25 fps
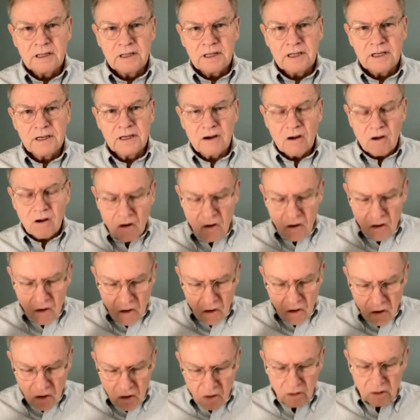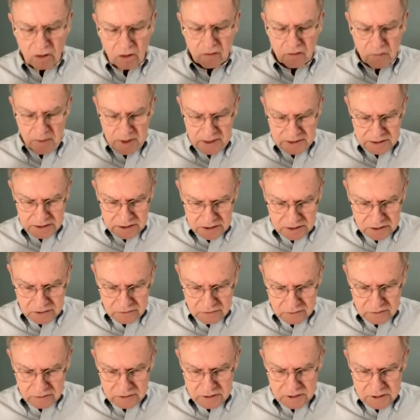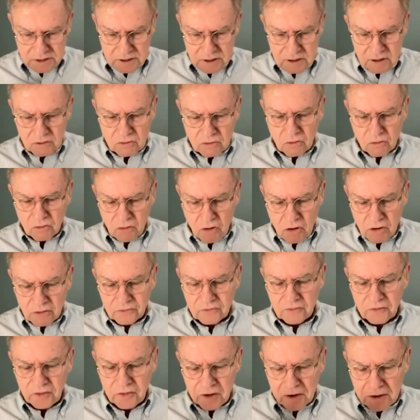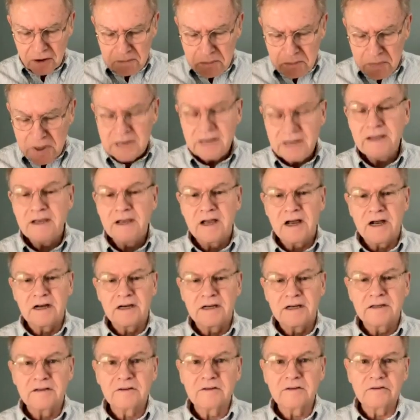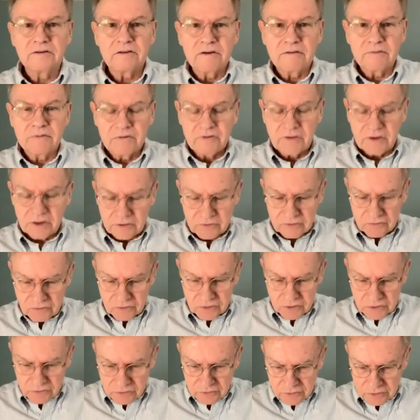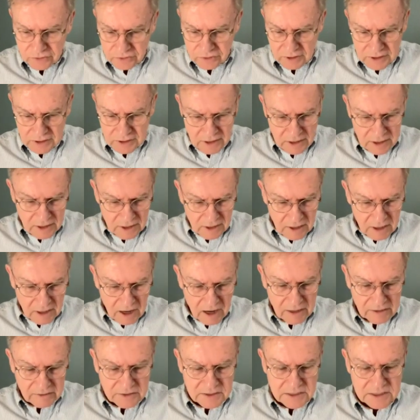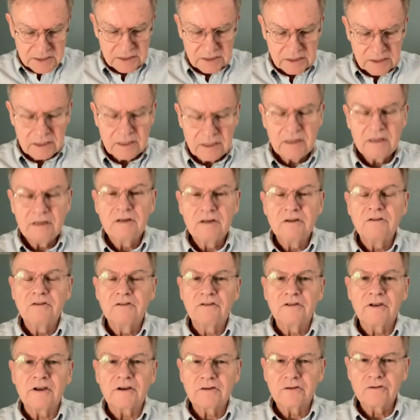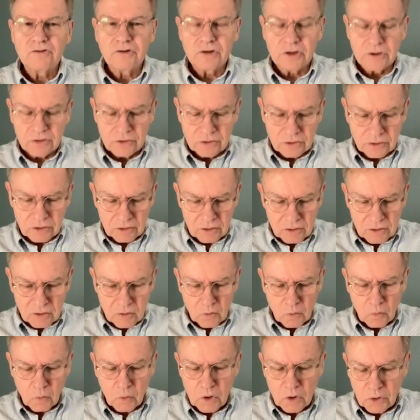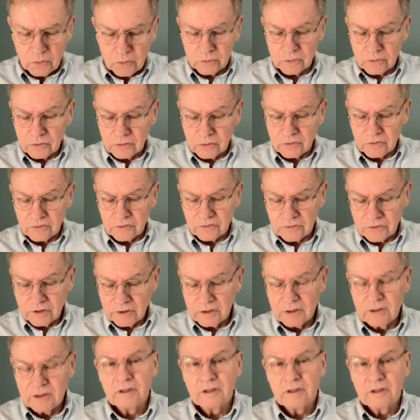In all of my students across their many kinds of sex gender, I see sex gender wounds,